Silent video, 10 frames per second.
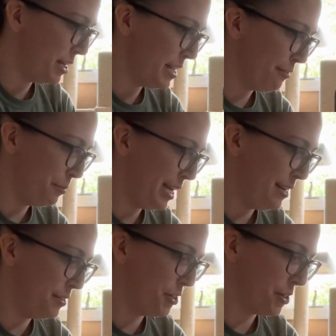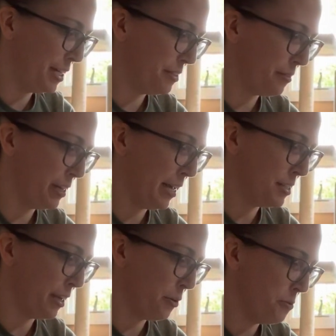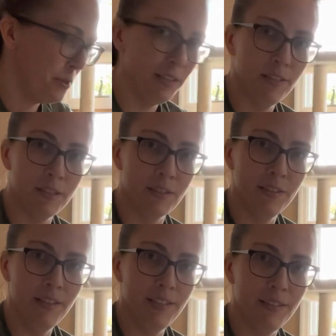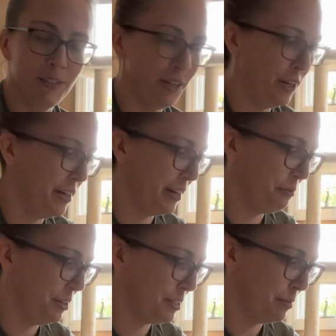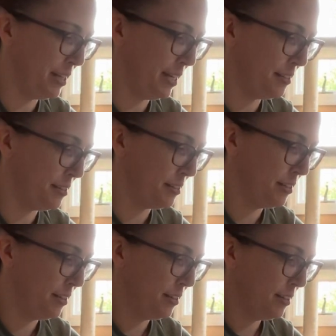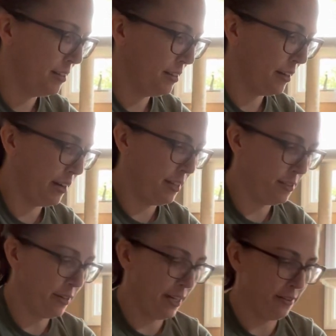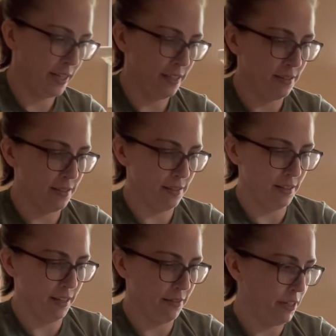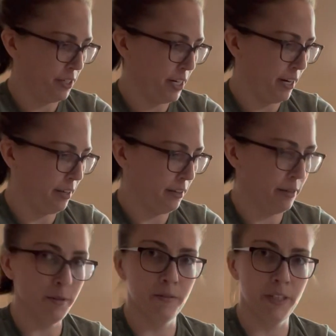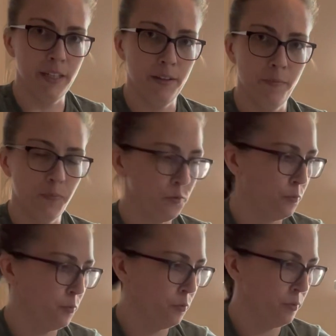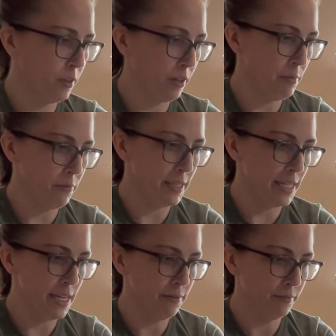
have them taste the treat to realize like, oh, this is good. I want some of this. All right, so now let's have you try to come over here. Come on, Whiskey.